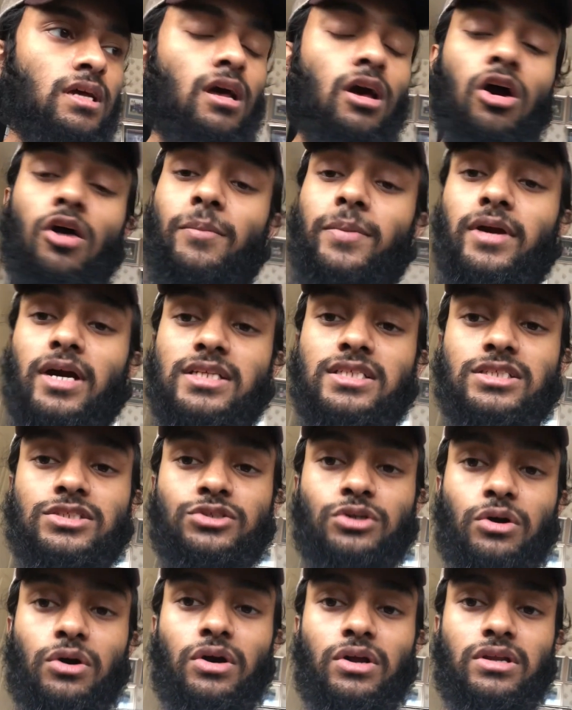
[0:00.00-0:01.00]
hope you guys
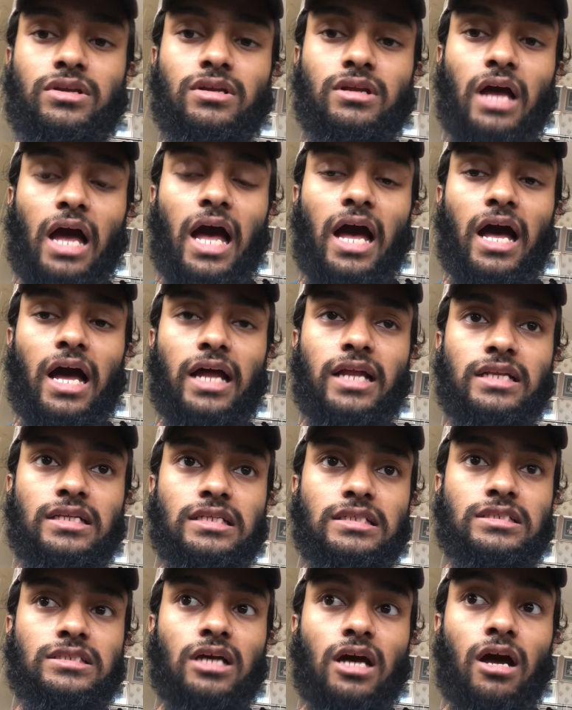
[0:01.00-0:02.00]
enjoyed,
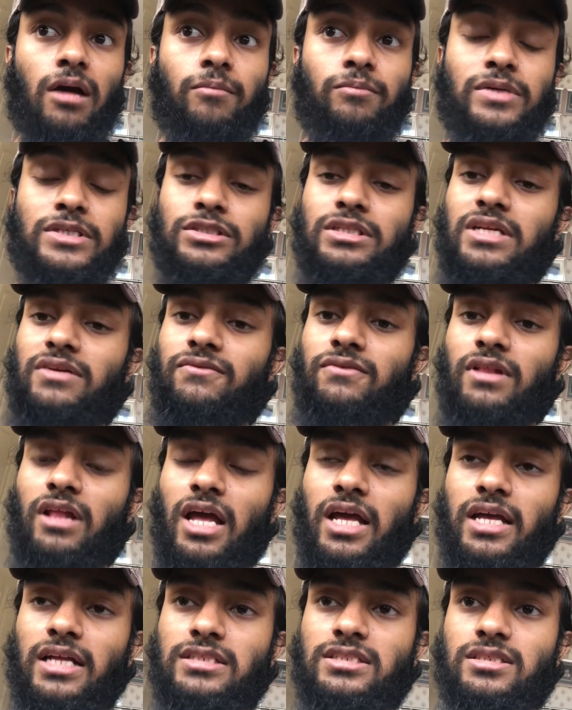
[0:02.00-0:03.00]
and please leave a
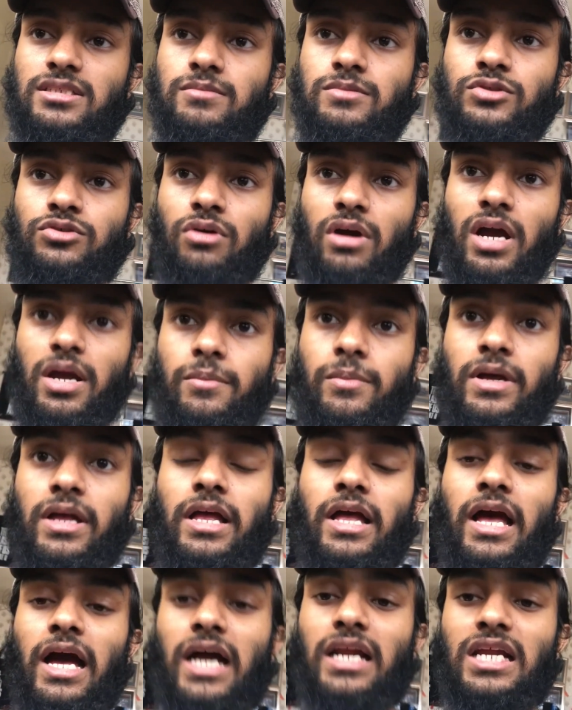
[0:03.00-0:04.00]
like and subscribe.
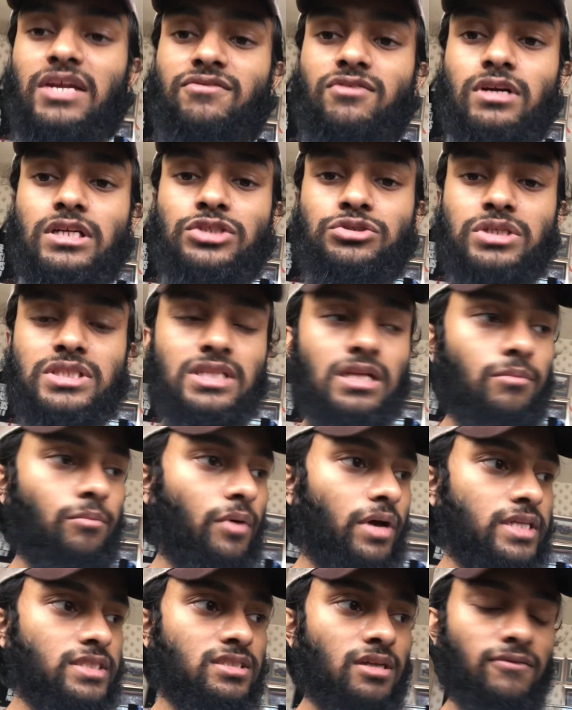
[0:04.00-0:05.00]
And if you're interested in buying
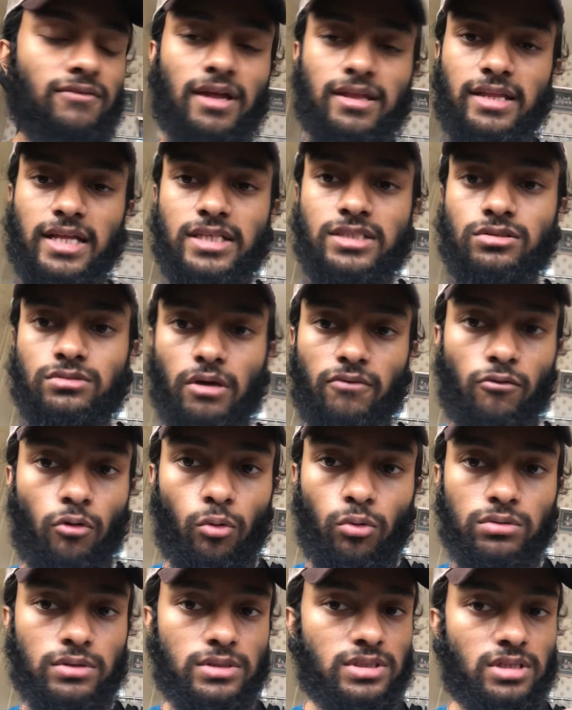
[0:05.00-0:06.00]
stuff like this, I've got all
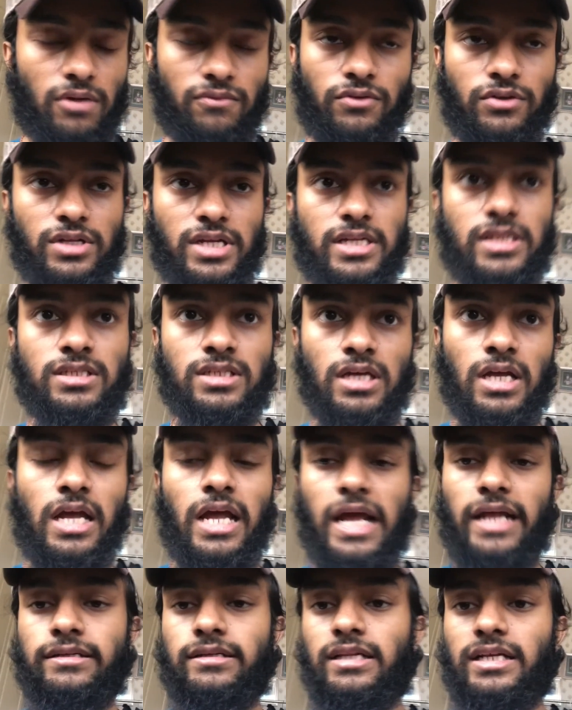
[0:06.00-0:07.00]
the stuff you need
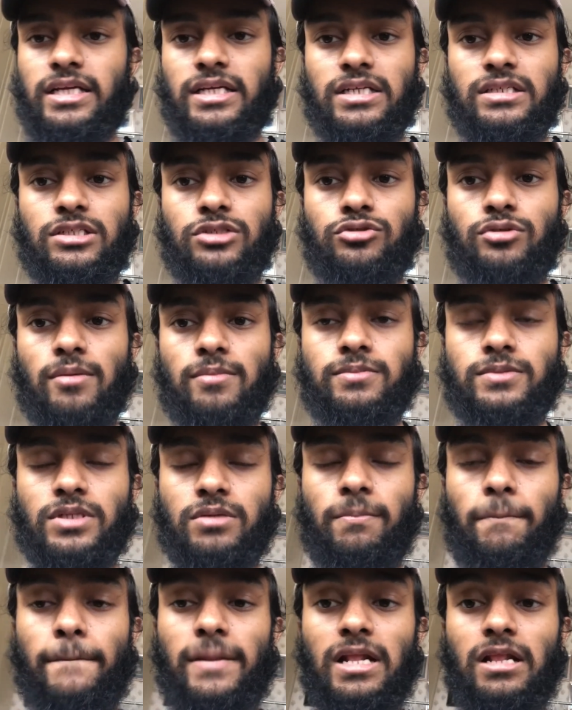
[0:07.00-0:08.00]
in the link in the description
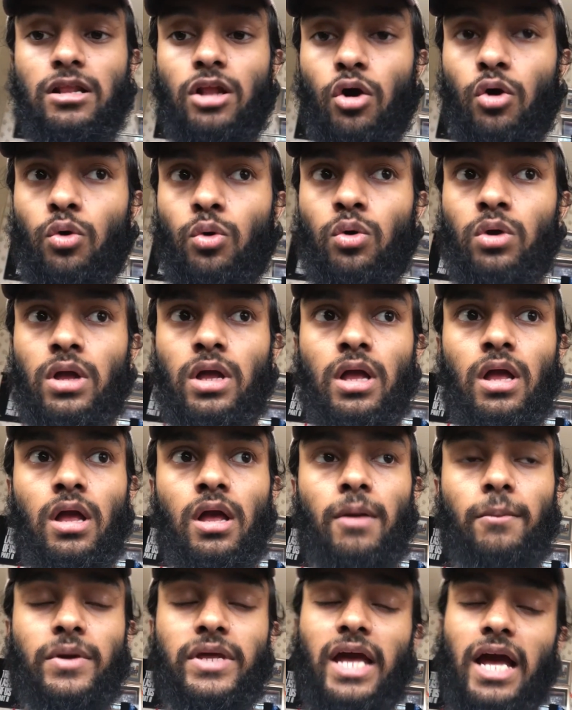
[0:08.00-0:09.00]
below.
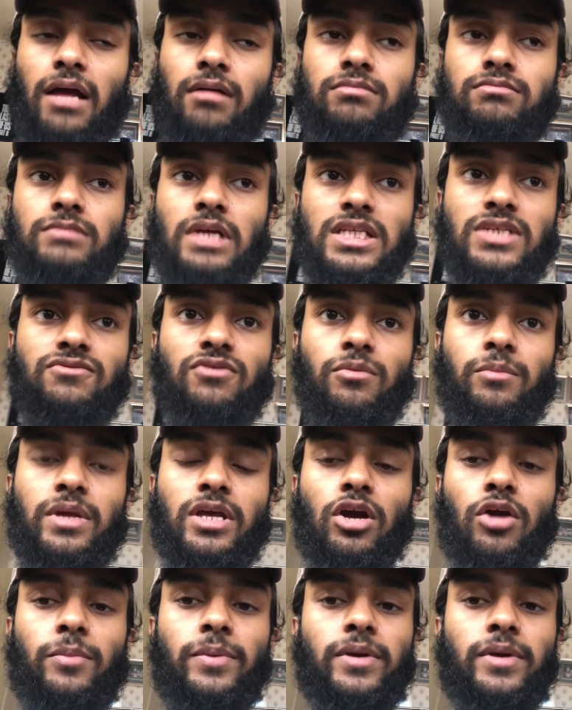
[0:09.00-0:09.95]
But yeah, that's it from me. Hope you